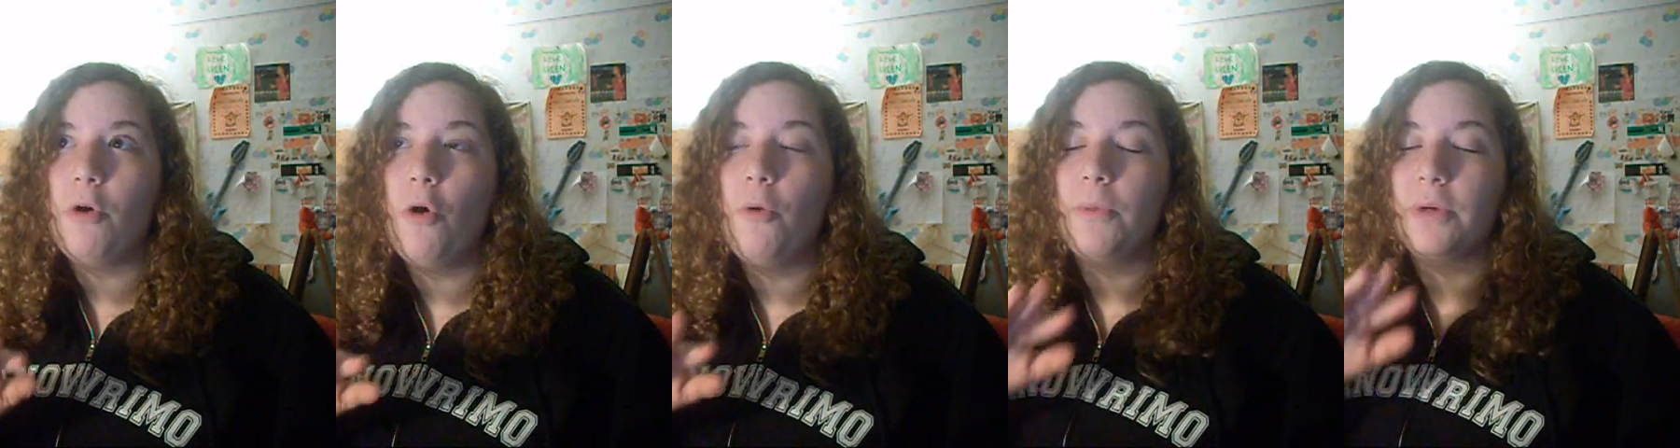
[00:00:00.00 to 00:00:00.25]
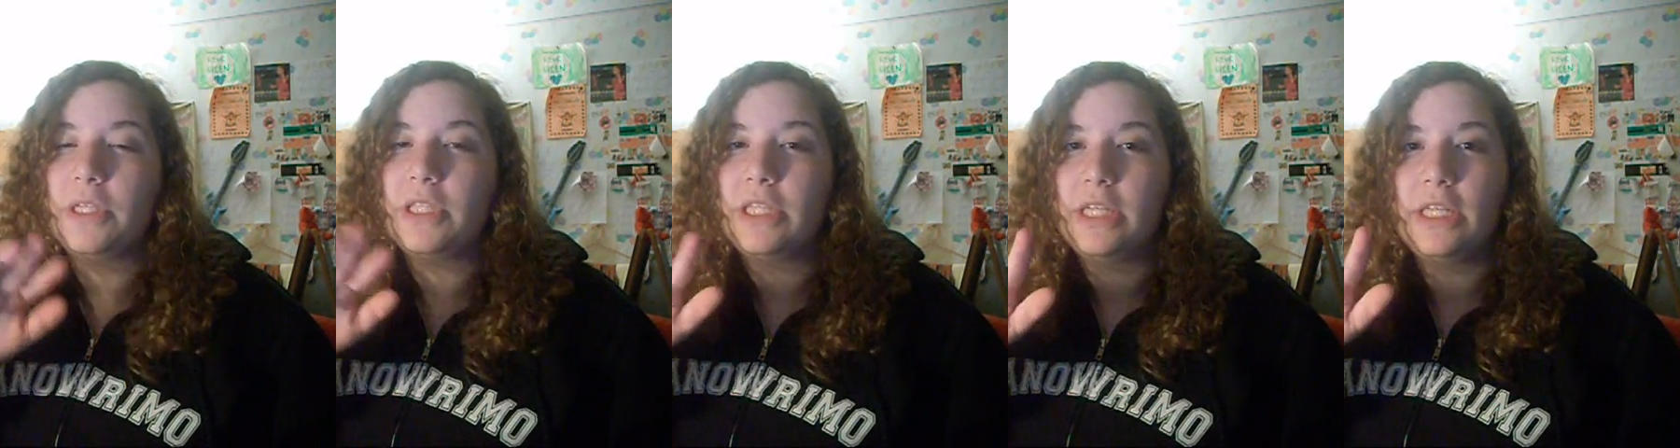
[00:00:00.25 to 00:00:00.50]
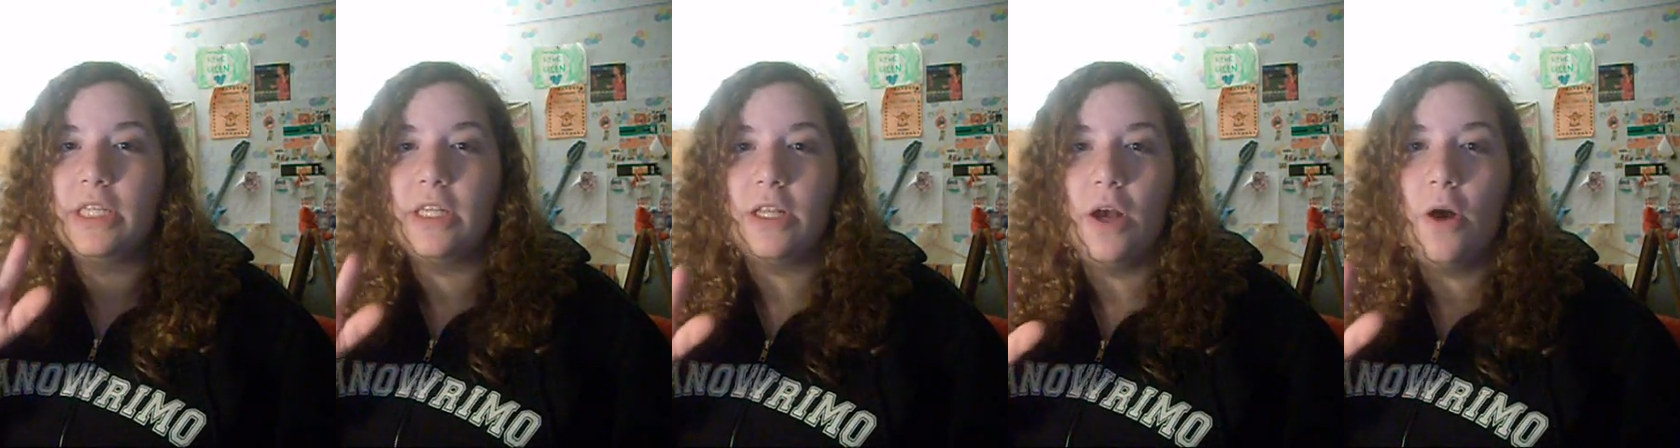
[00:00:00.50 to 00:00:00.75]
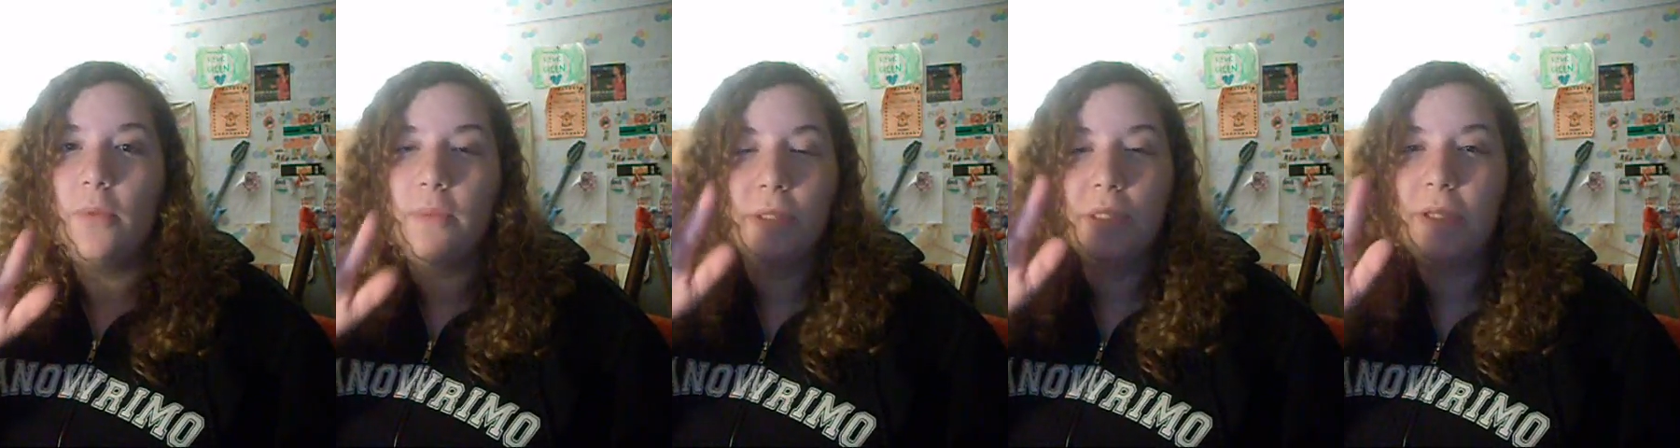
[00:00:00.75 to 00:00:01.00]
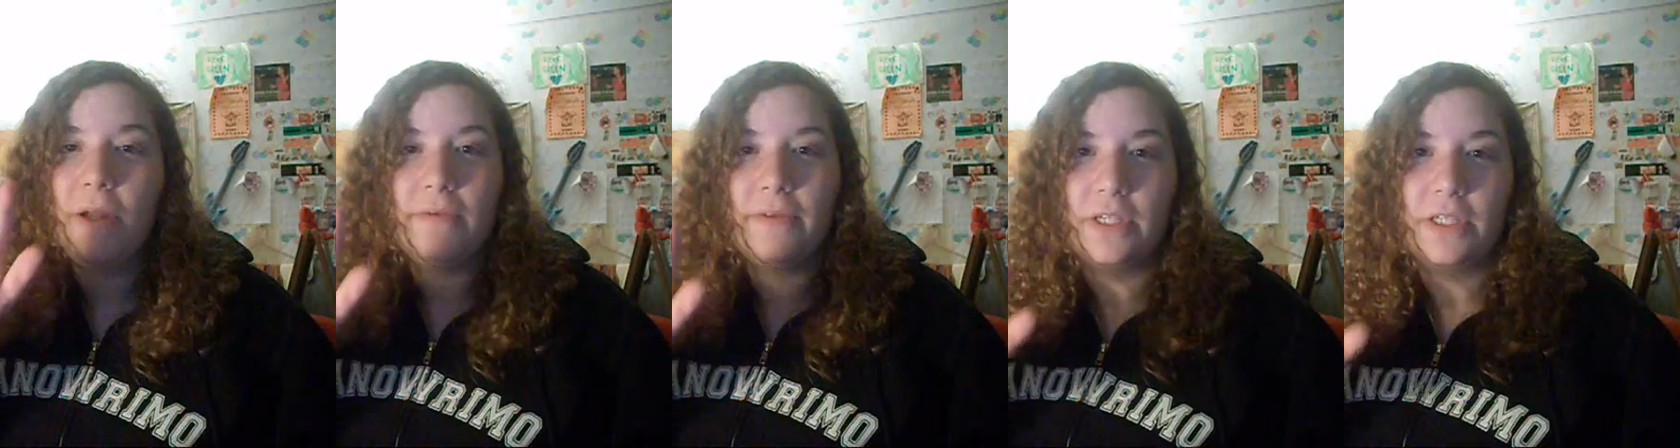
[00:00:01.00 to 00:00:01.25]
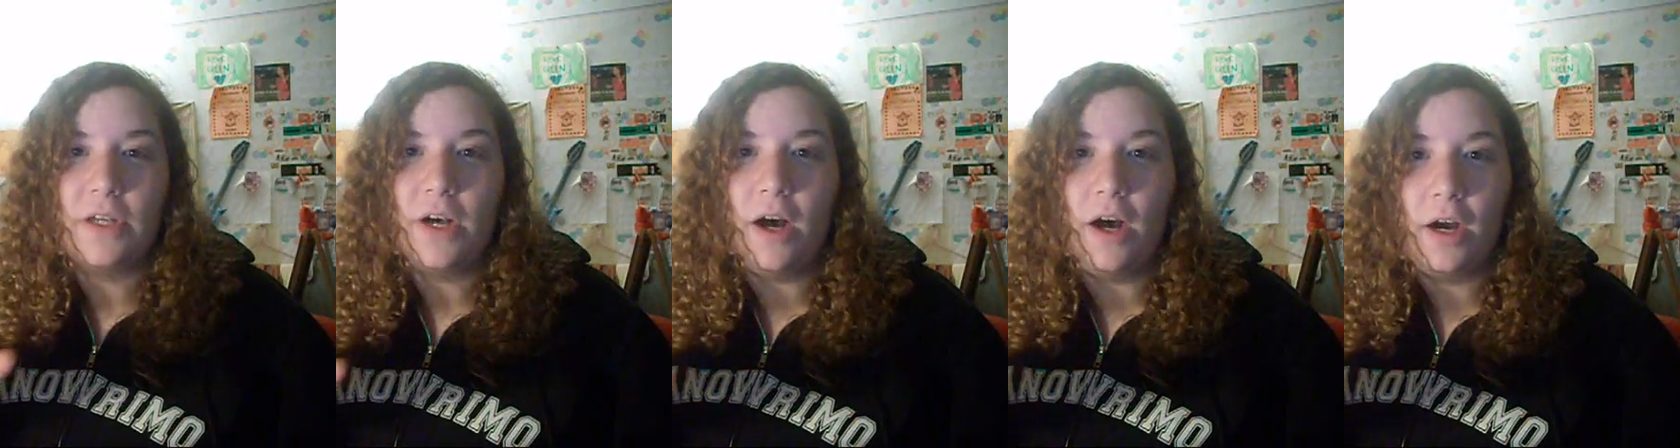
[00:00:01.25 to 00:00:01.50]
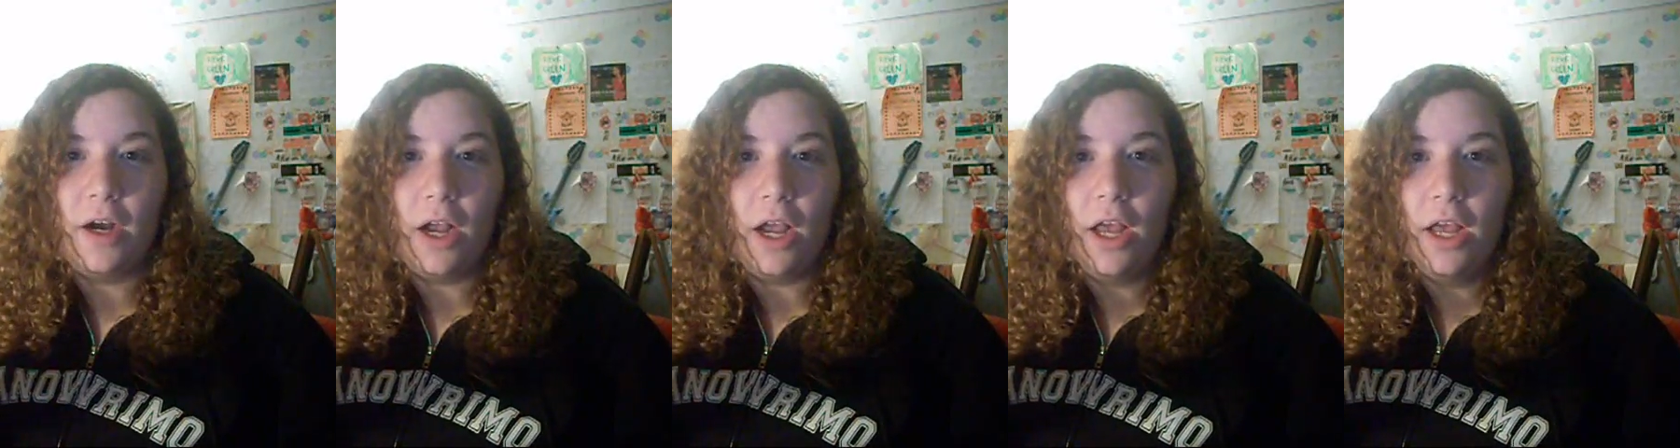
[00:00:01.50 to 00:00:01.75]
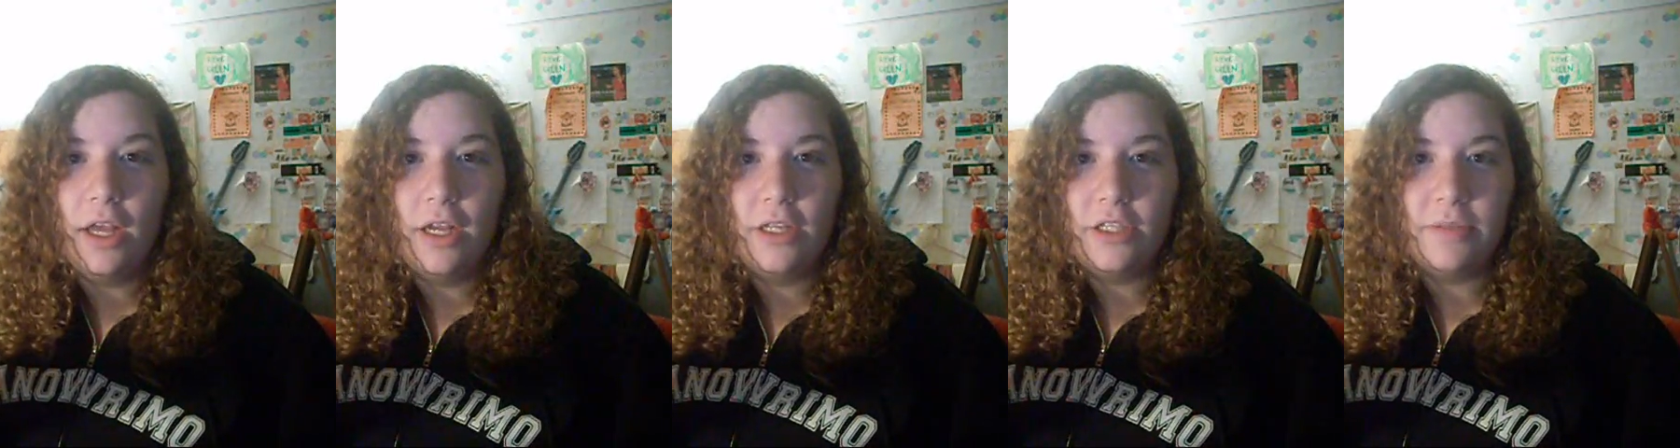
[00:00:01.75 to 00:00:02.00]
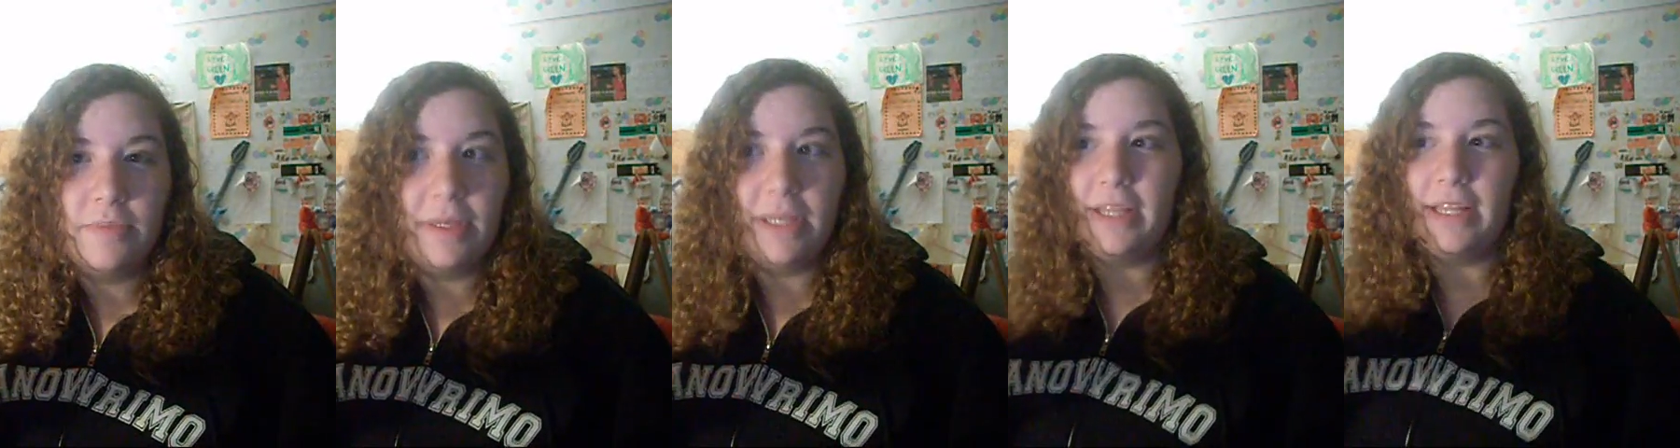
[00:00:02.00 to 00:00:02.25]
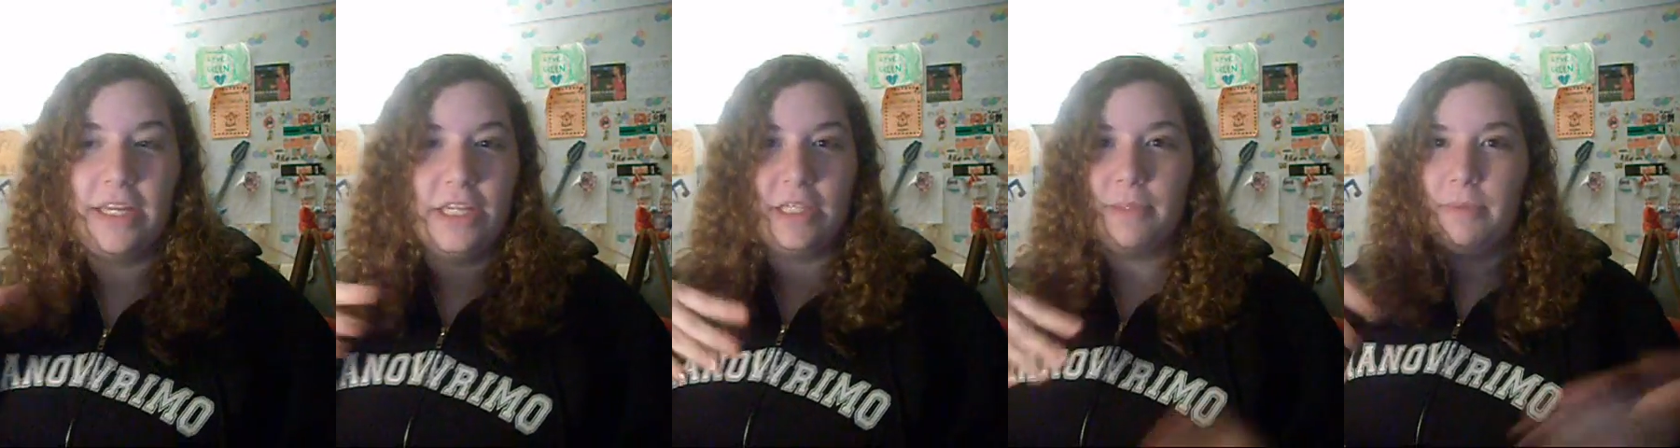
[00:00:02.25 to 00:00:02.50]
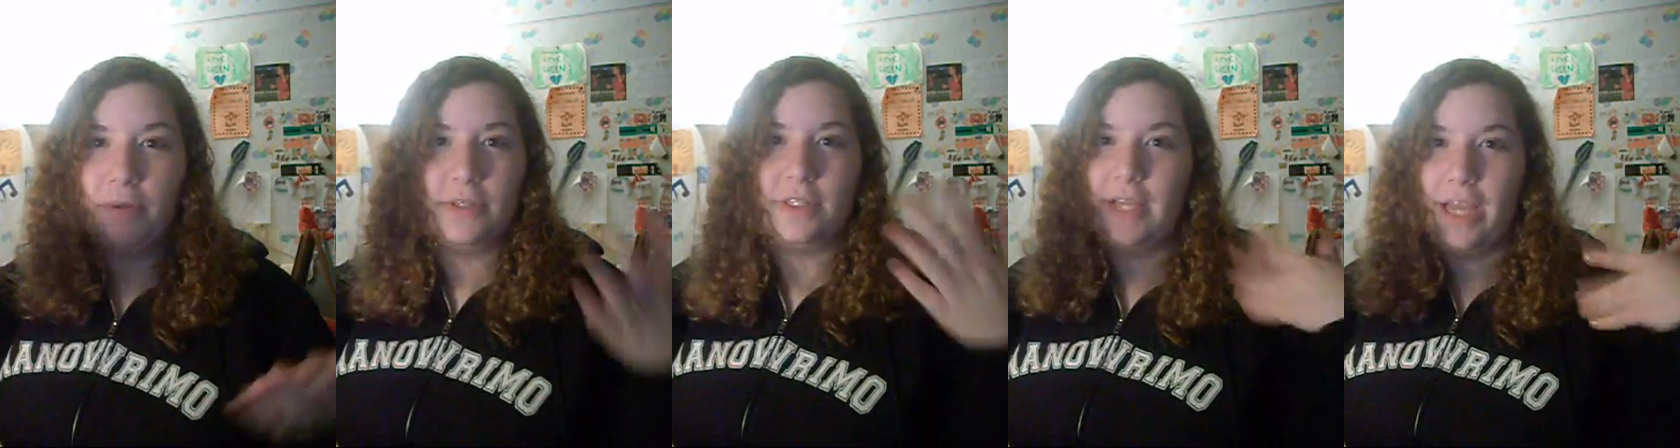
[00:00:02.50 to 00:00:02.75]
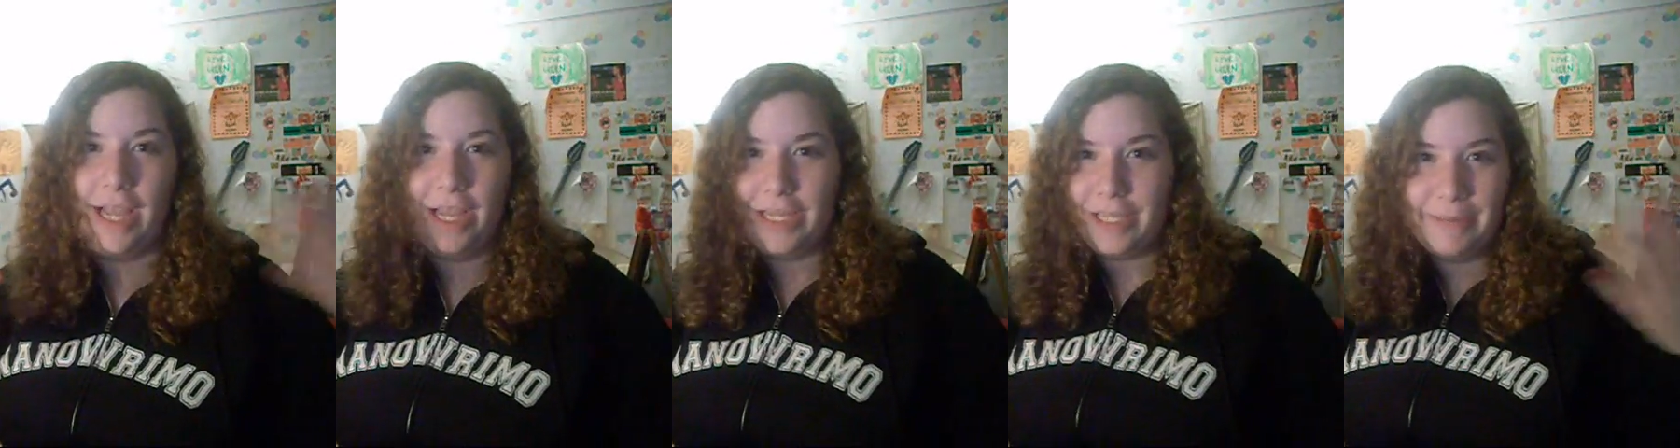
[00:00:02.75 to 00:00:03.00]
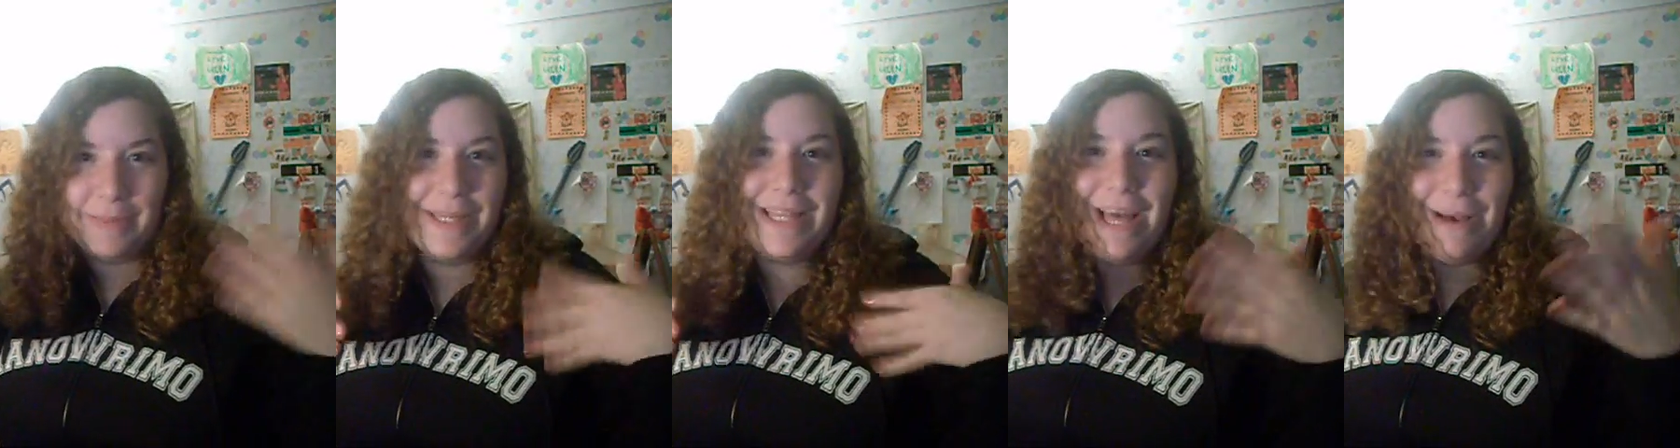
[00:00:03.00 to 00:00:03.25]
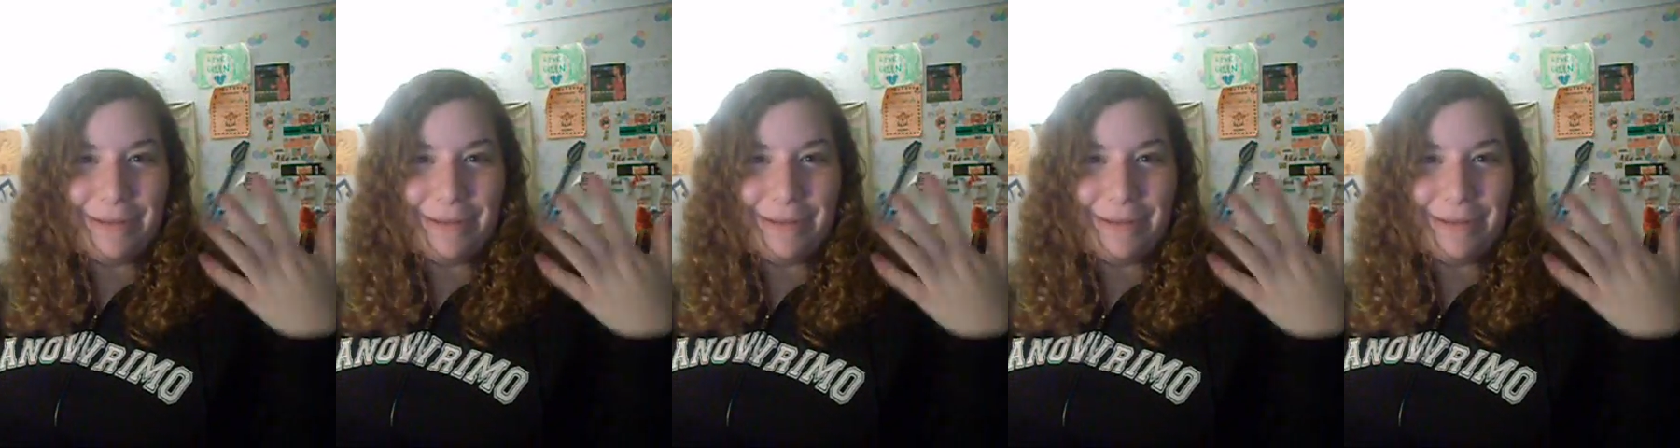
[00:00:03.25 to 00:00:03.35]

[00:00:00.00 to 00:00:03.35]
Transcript: almost the, almost every song to me. They just both sang it to me.